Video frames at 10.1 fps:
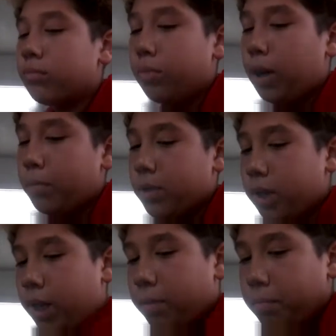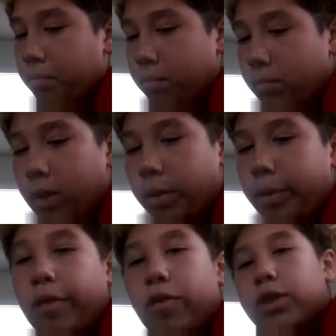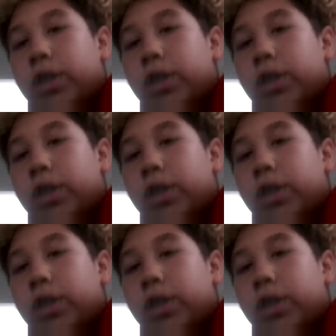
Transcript: But today I'm here for a